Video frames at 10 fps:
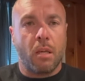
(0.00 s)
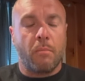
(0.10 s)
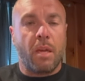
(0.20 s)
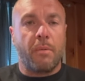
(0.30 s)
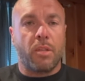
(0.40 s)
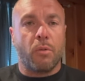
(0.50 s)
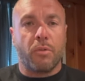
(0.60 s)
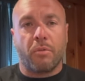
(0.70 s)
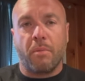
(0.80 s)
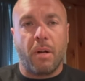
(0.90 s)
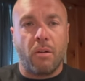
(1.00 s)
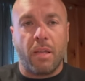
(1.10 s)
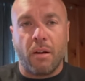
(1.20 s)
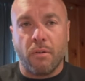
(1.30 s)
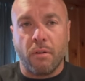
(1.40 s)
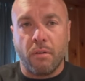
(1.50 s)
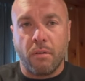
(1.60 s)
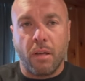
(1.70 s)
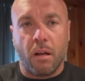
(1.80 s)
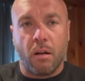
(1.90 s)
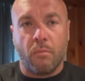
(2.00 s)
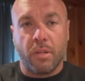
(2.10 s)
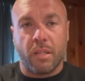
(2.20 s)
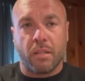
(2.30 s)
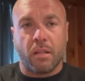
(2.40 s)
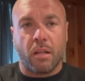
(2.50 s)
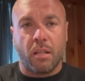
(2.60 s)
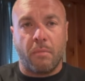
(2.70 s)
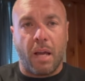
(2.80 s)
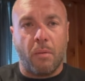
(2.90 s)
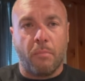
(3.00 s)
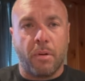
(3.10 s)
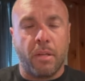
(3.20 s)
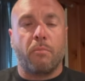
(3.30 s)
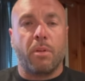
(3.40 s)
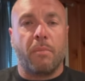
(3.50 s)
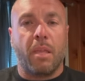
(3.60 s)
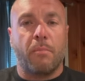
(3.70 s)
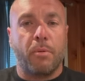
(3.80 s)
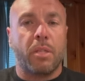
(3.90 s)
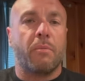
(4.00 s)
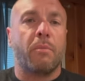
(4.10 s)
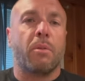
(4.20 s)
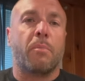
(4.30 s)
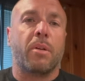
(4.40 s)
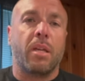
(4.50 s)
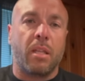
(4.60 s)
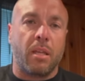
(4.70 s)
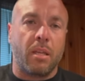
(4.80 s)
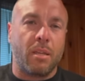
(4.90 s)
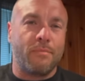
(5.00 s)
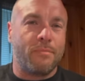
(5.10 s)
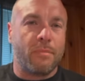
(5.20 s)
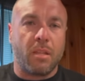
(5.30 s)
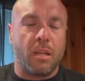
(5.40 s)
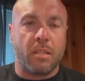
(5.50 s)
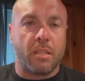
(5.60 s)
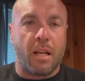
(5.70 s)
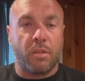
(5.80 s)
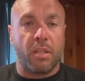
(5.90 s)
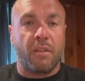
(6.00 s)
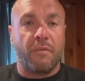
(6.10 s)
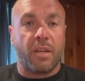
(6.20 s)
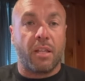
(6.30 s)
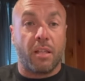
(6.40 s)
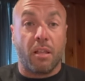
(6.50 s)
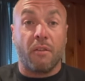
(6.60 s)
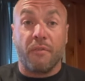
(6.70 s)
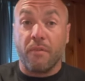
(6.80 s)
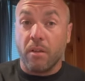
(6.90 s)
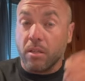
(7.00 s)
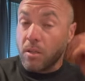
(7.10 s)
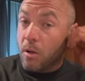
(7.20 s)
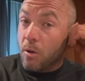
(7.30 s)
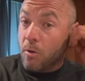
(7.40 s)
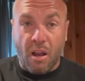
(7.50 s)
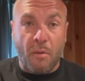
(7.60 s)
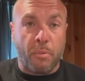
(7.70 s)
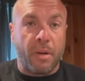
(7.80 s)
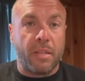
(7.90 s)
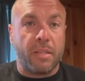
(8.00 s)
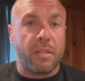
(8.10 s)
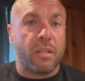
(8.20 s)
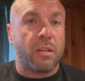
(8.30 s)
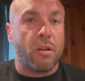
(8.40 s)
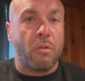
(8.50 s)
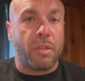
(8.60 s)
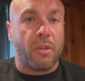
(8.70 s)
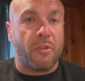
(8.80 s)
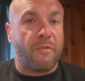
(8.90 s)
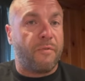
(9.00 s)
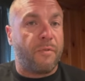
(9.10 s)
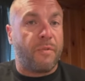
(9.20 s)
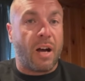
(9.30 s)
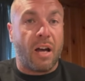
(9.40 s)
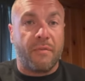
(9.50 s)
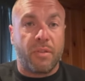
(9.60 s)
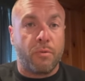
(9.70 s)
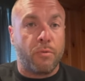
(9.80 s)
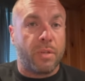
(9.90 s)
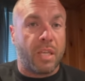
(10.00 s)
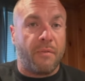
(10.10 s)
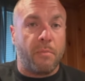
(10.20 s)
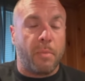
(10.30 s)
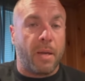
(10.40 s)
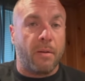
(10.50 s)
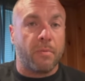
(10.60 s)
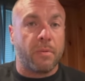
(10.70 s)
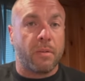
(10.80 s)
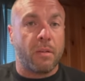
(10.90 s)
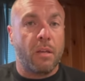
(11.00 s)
maybe 2 or 3 miles an hour, which is a good amount, but with the amount of boost that we want to put in it, it's not significant enough. So our plans is to go another 5 to 7 pounds.